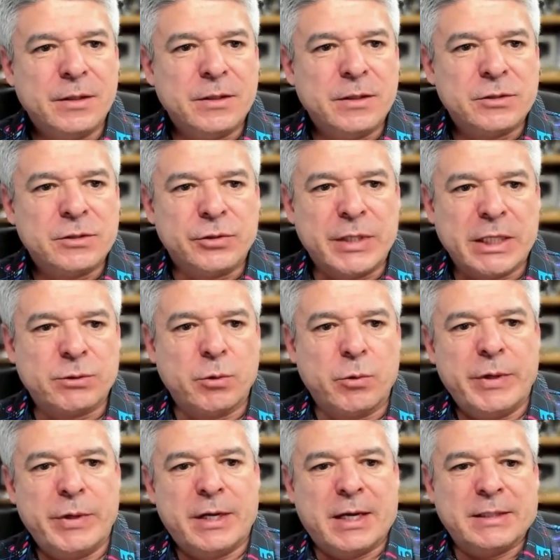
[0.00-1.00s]
So that's what
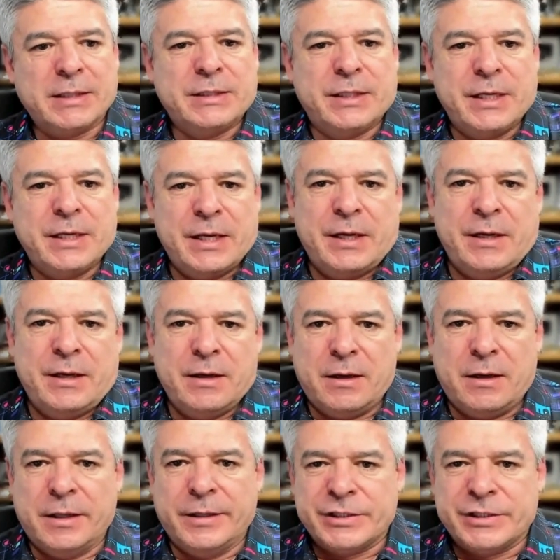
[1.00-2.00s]
we got today
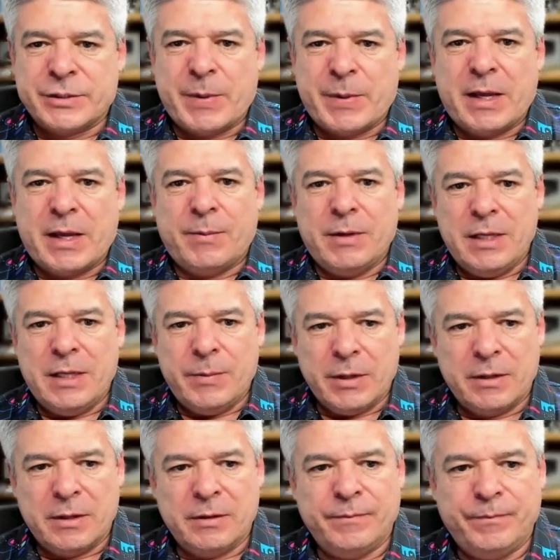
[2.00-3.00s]
on spam
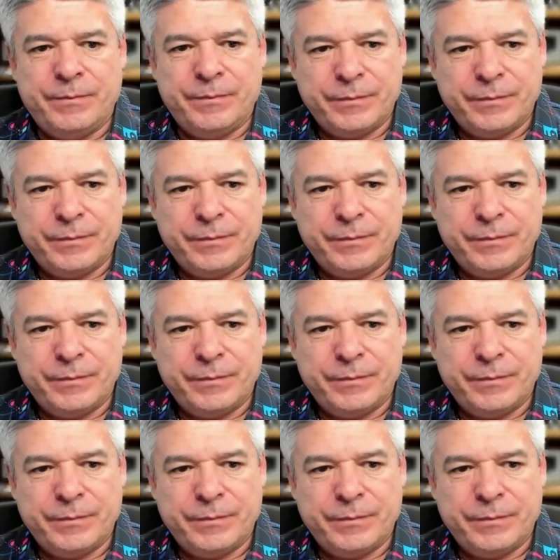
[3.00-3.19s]
email.